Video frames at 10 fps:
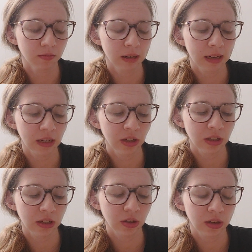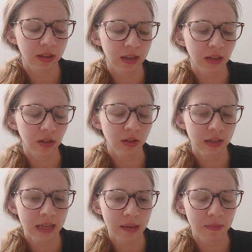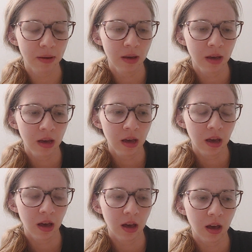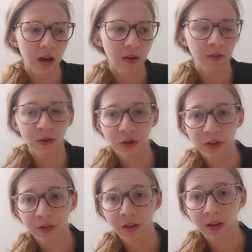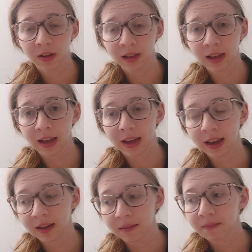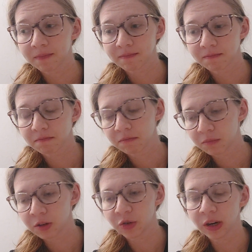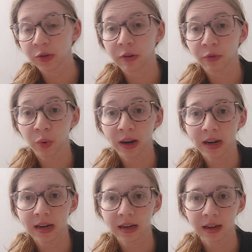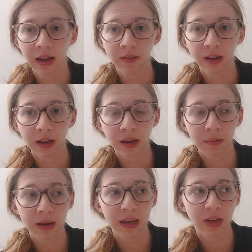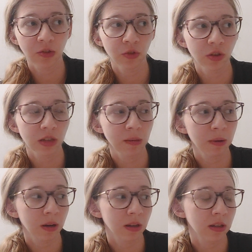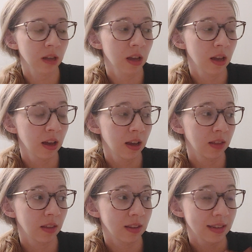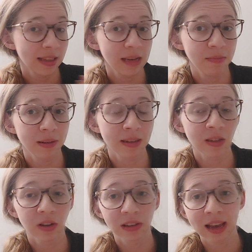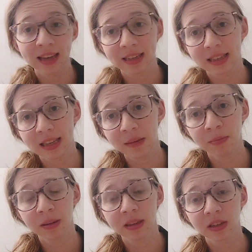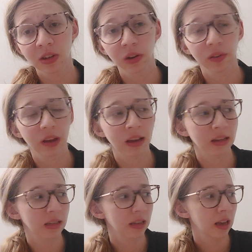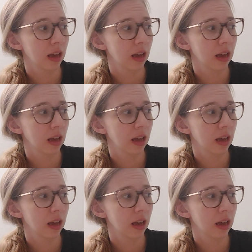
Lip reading: Medication that you can take to sleep. First of all, like, we try to avoid having a medication for sleep because the sleep is not as deep and is not as